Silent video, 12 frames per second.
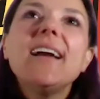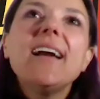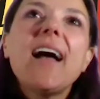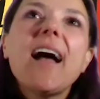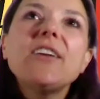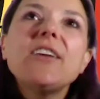
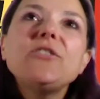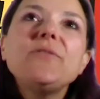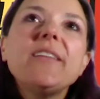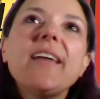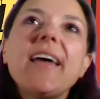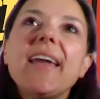I just feel
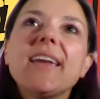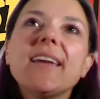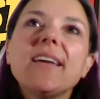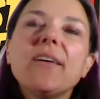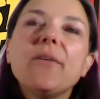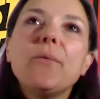like
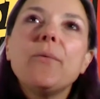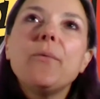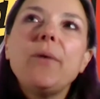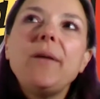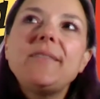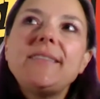
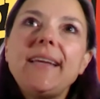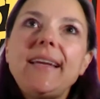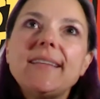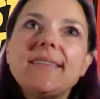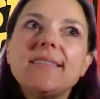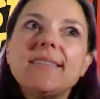we've
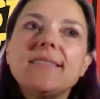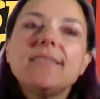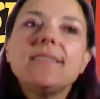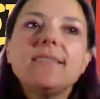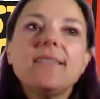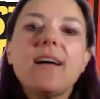seen
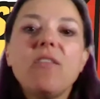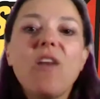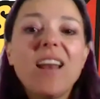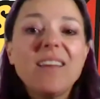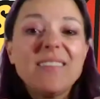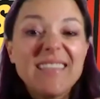a
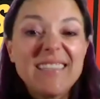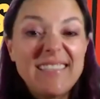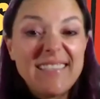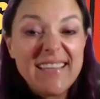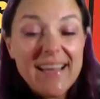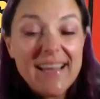lot of
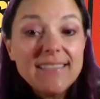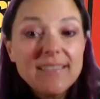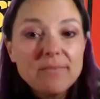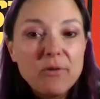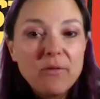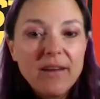success moving